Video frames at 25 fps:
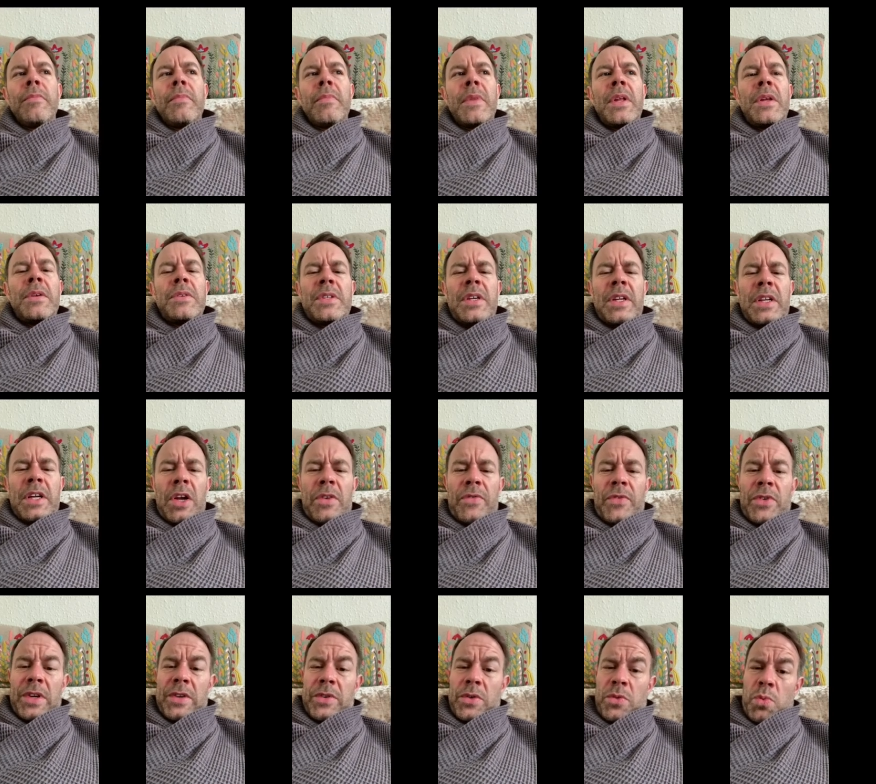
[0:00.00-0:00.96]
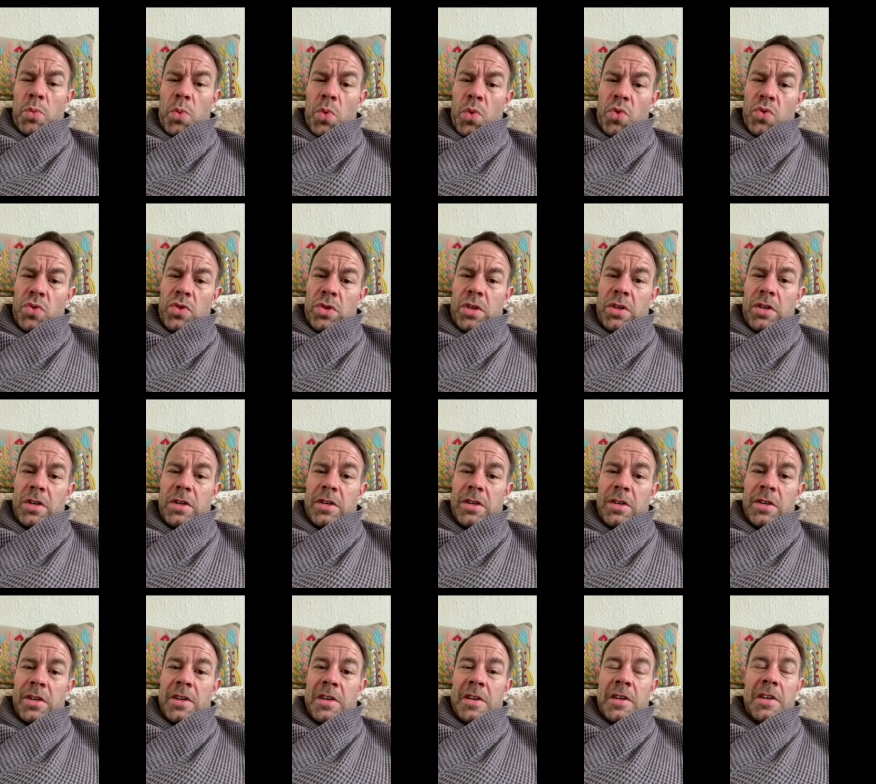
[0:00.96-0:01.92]
I'm just going to go for a little walk,
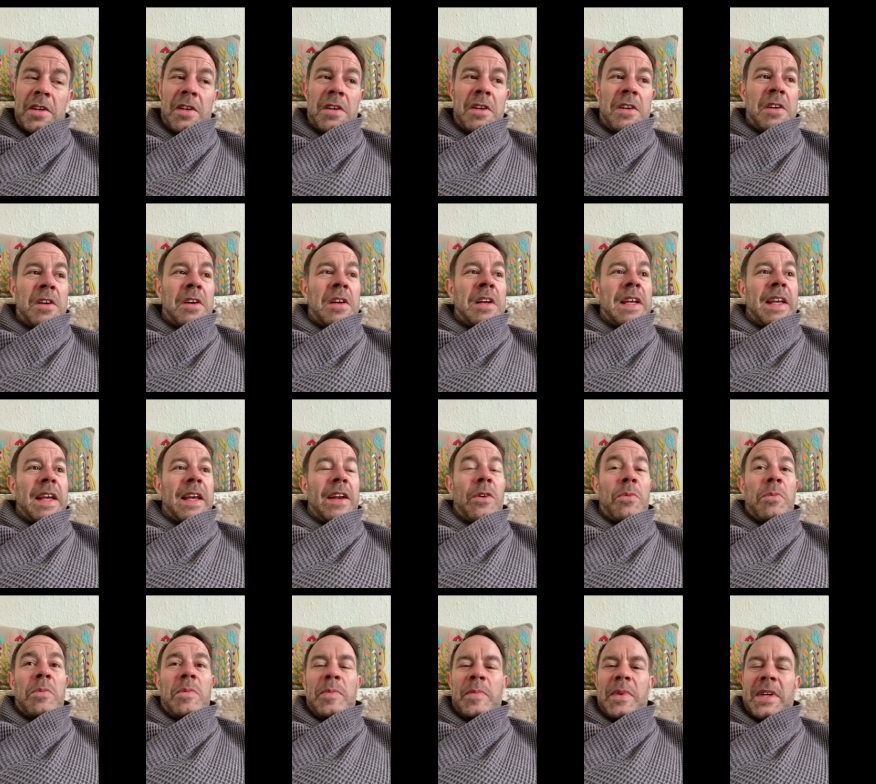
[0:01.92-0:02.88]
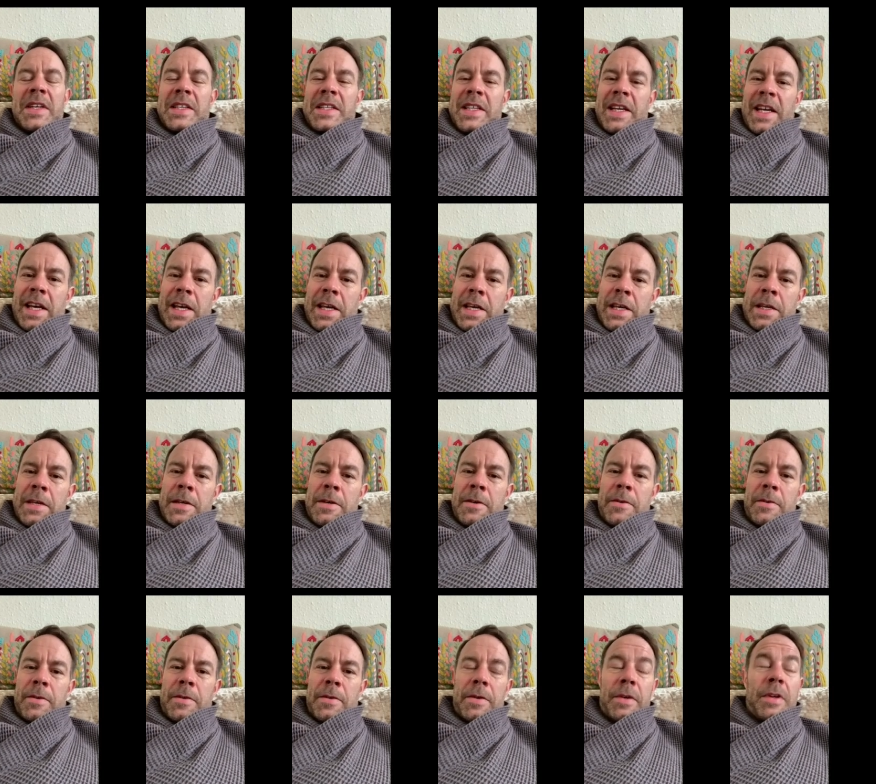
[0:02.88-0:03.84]
get on with my day,
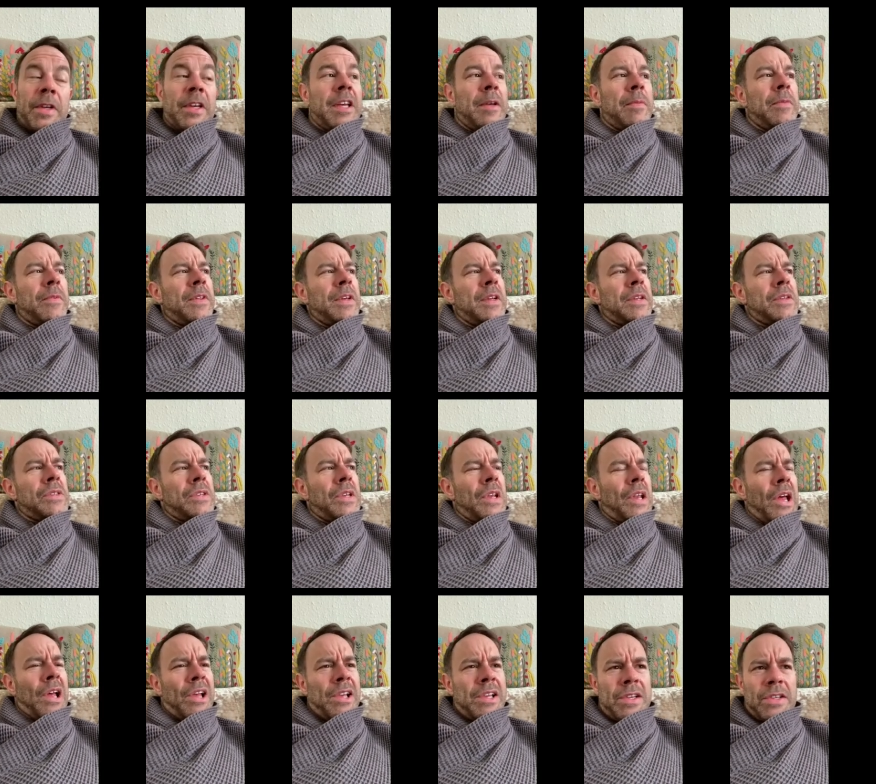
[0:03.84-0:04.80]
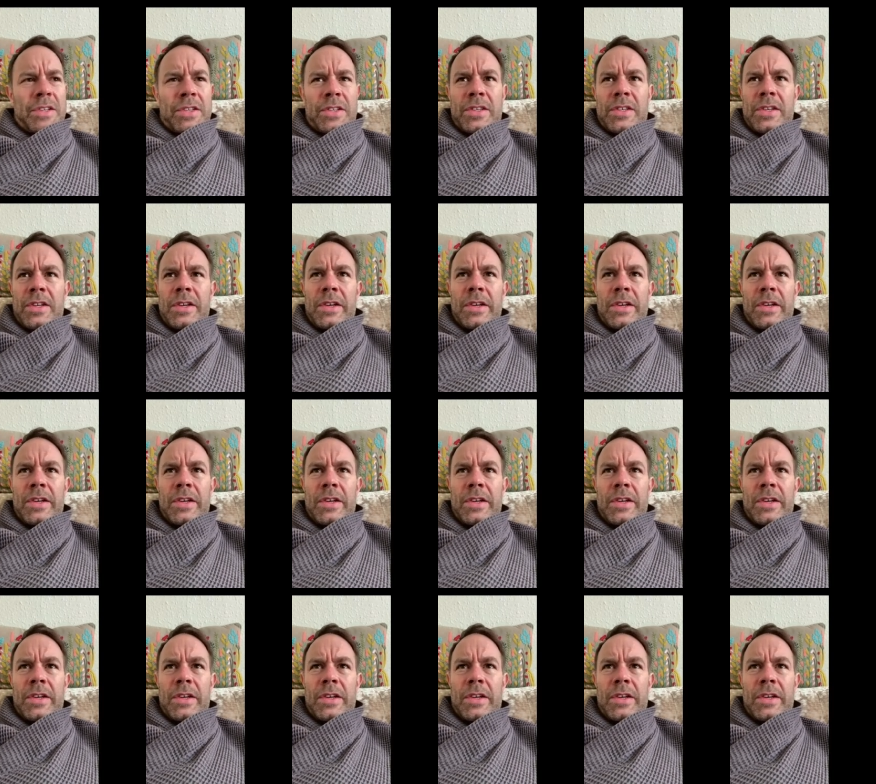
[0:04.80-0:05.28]
keep things light,